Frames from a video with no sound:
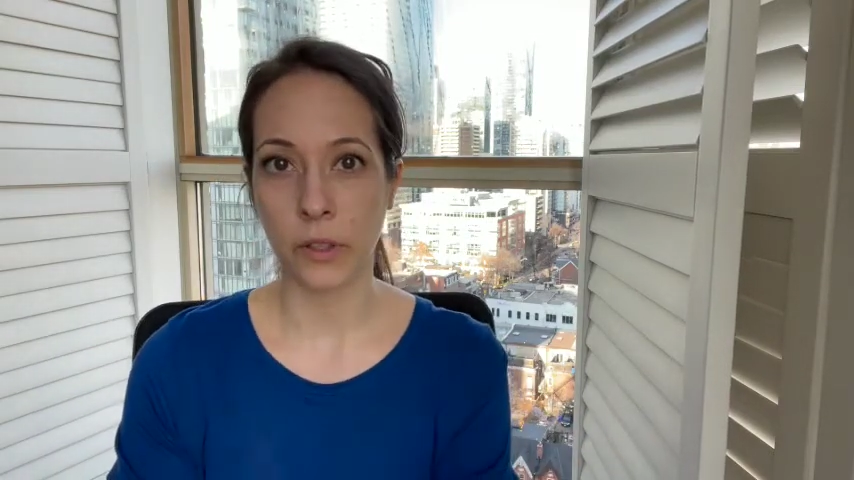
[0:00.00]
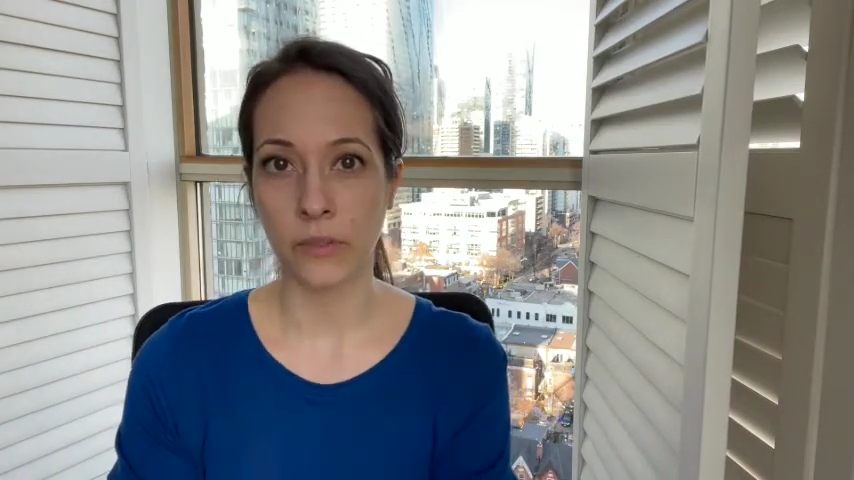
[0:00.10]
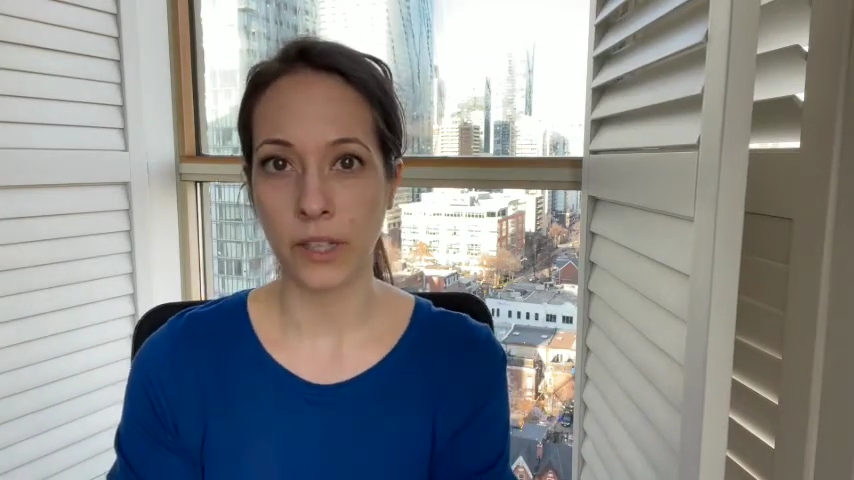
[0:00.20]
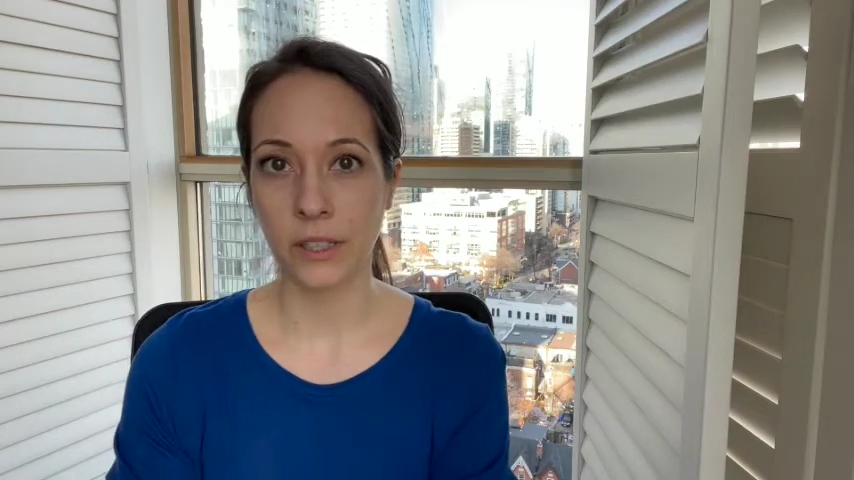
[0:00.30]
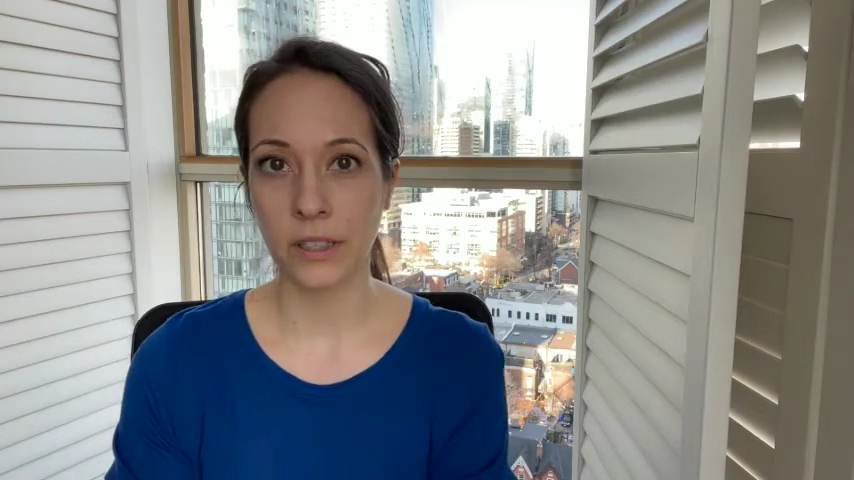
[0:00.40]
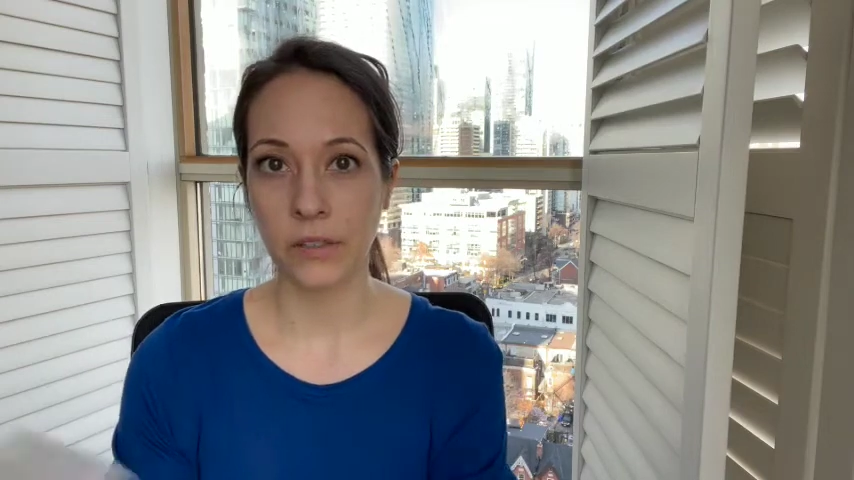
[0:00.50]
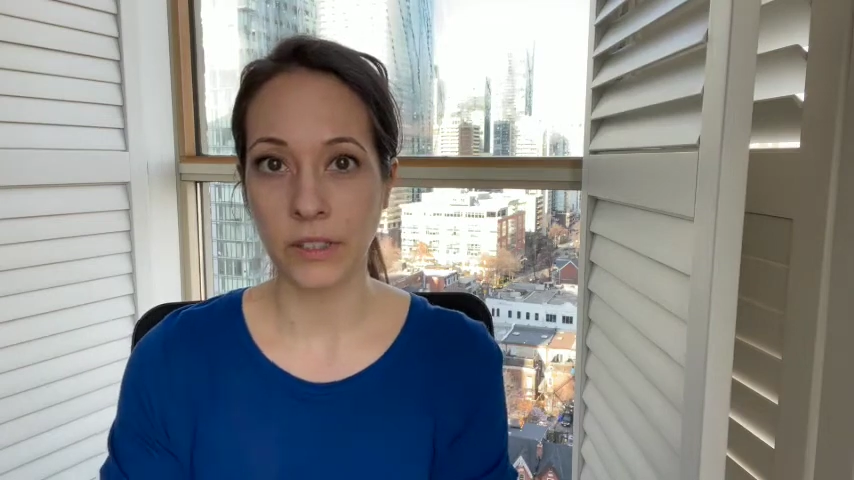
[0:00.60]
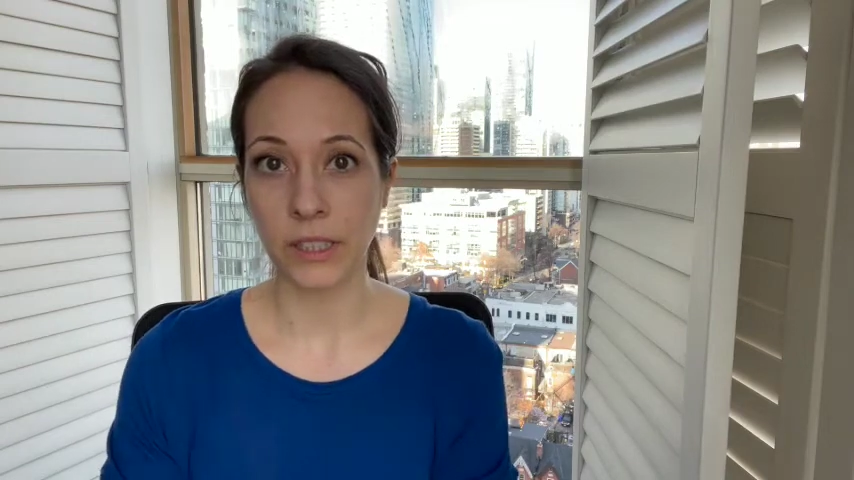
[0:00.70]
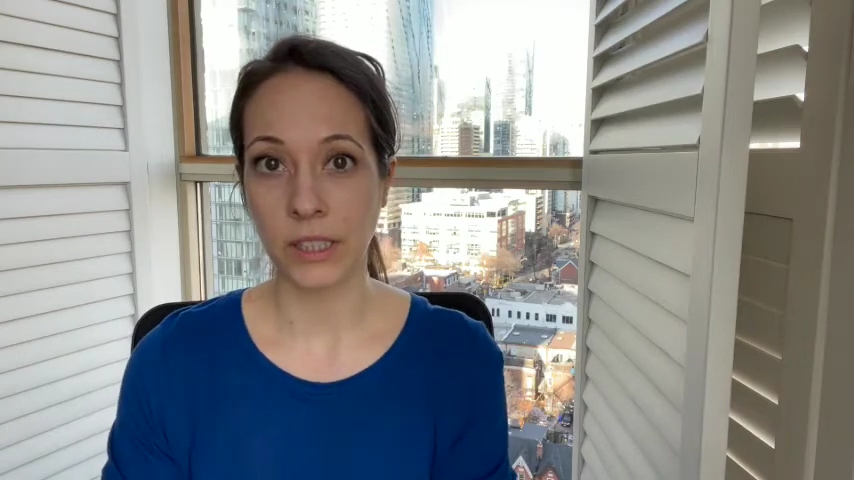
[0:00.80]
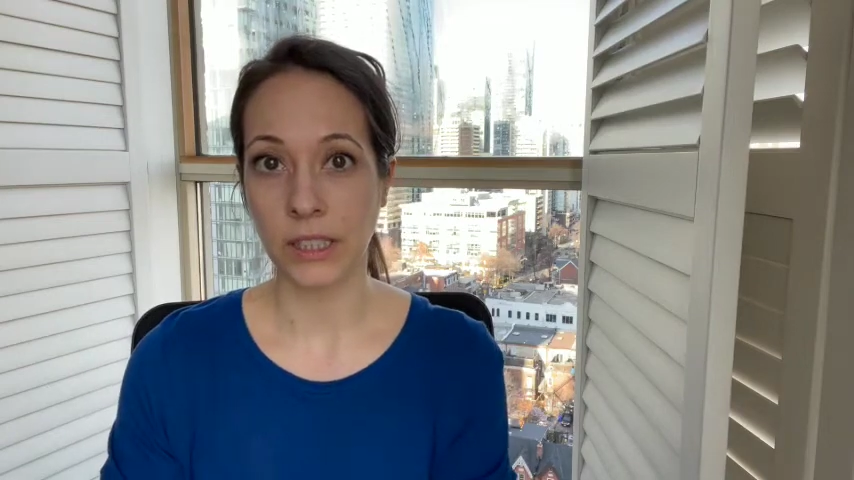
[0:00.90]
effective?
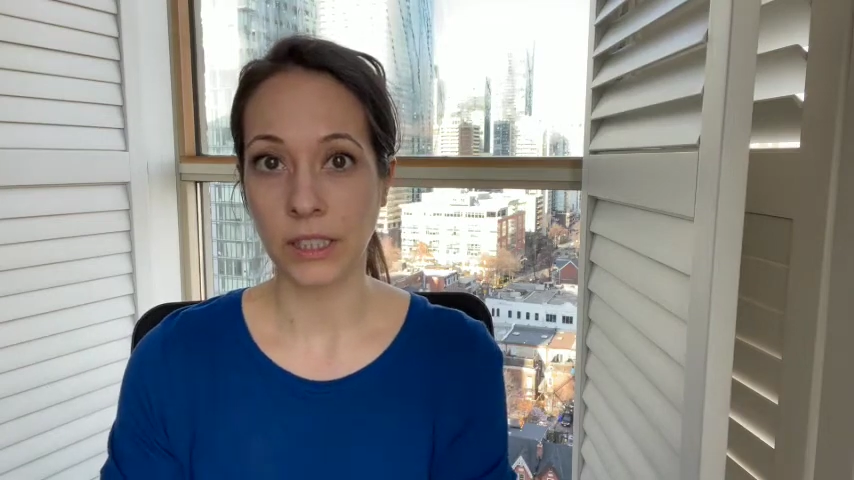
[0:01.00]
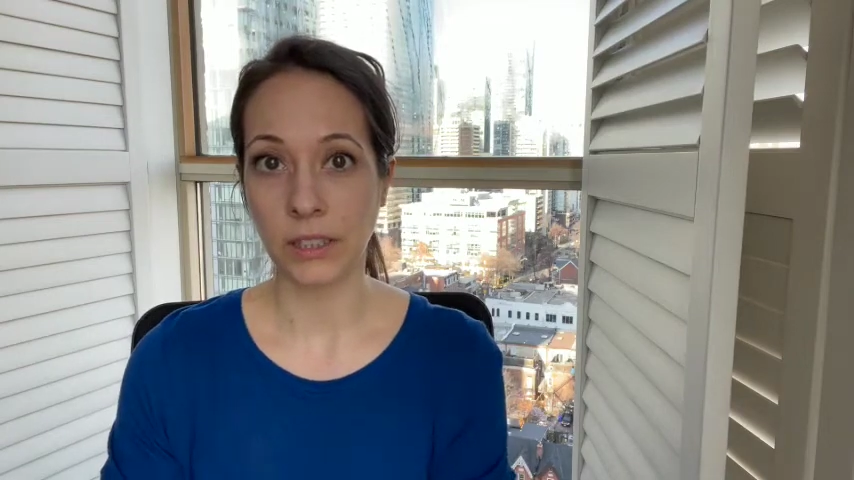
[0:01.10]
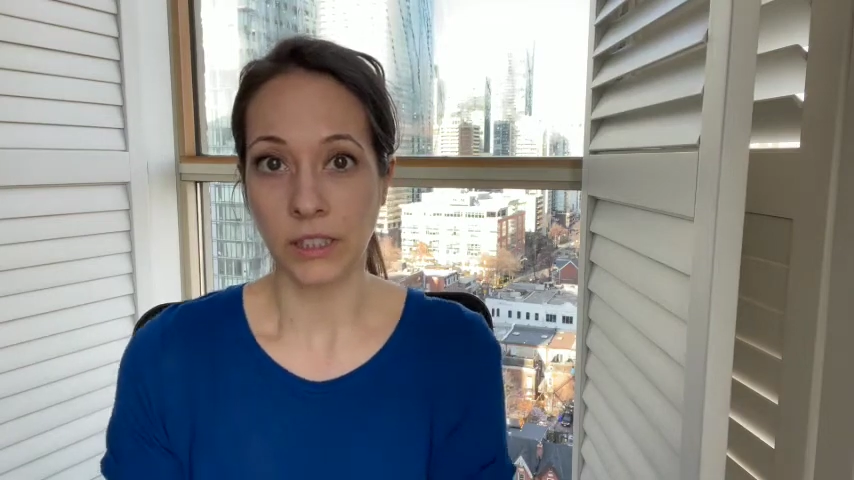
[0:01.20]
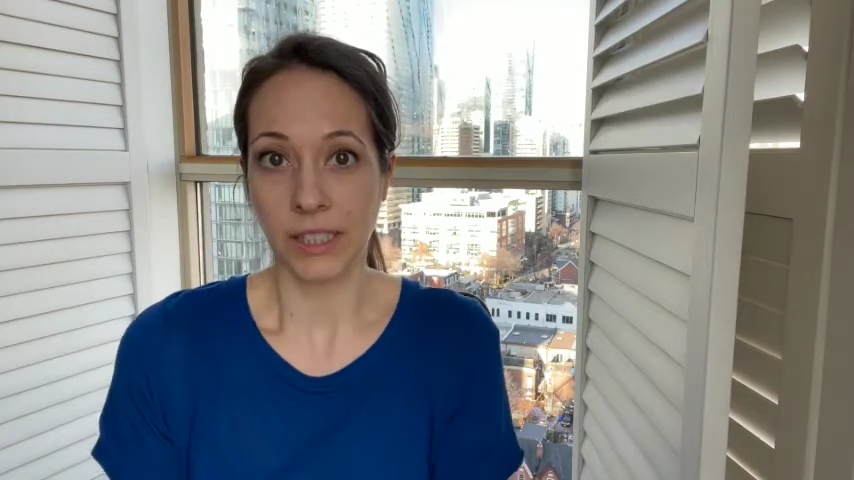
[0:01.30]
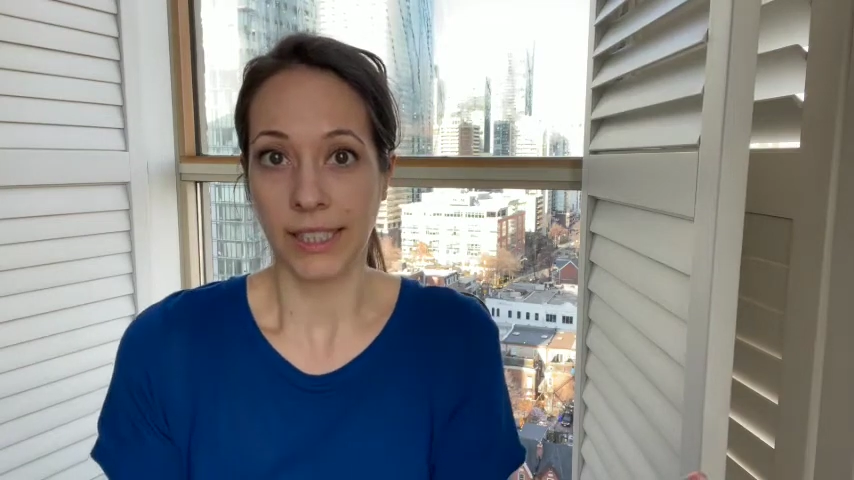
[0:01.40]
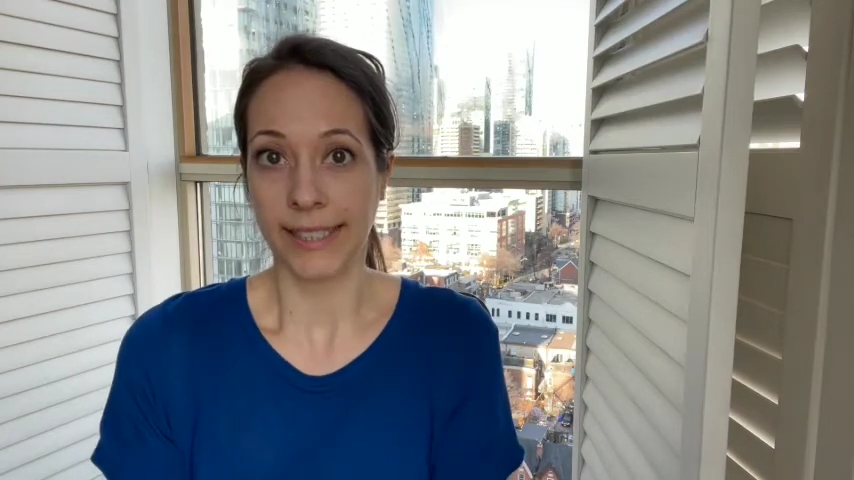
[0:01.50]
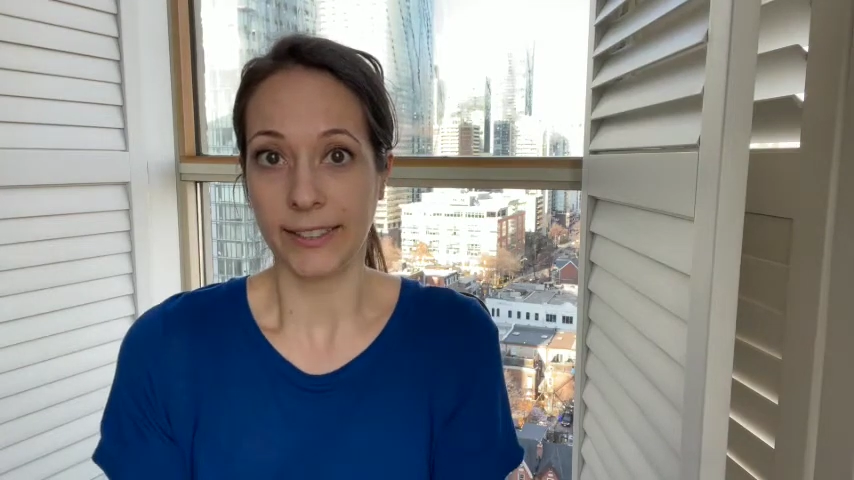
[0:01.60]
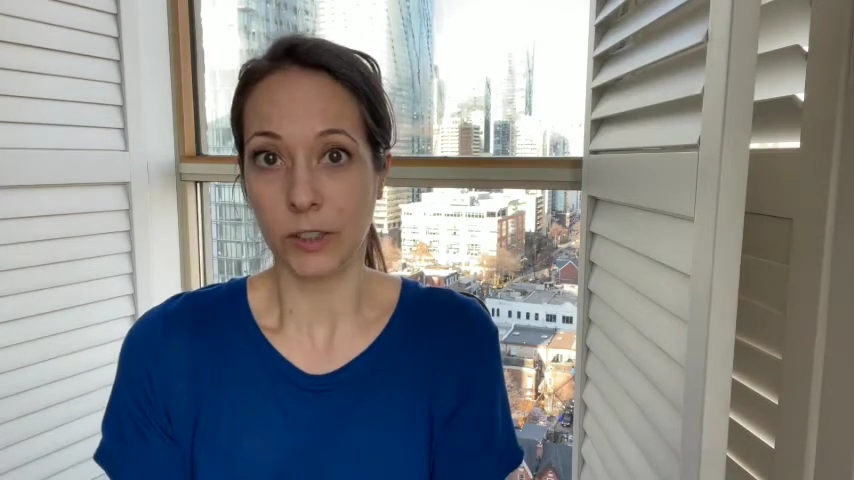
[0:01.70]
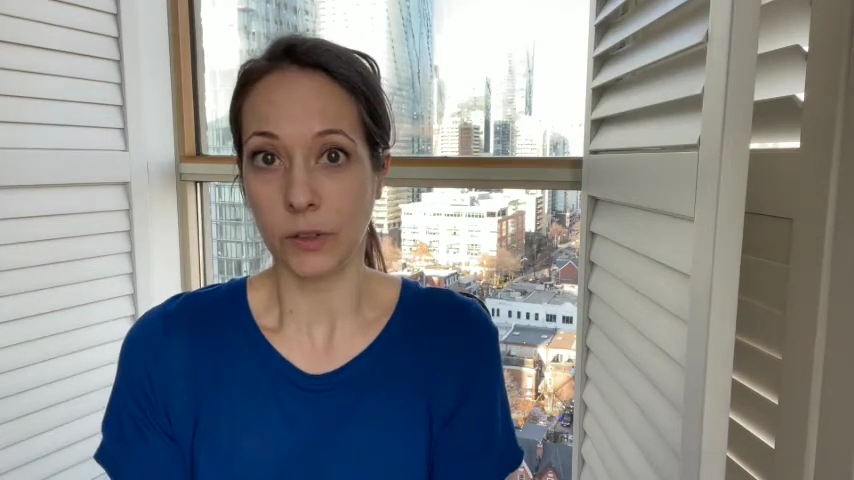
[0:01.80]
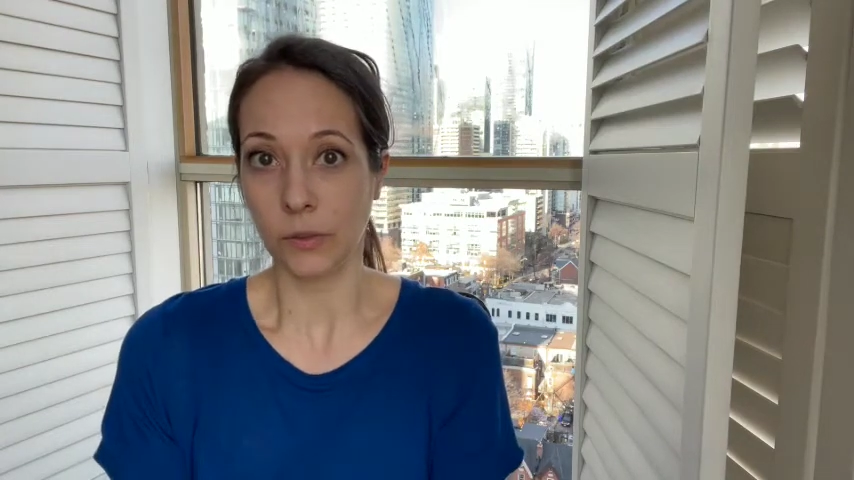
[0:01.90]
I
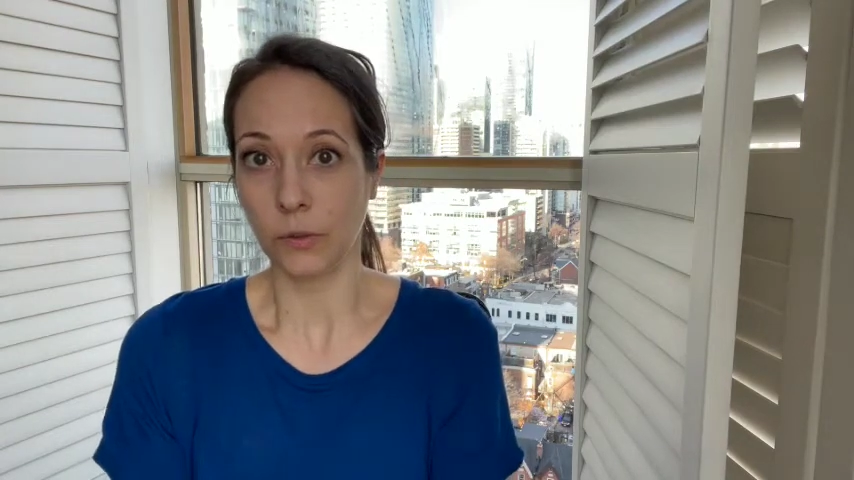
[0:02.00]
don't know.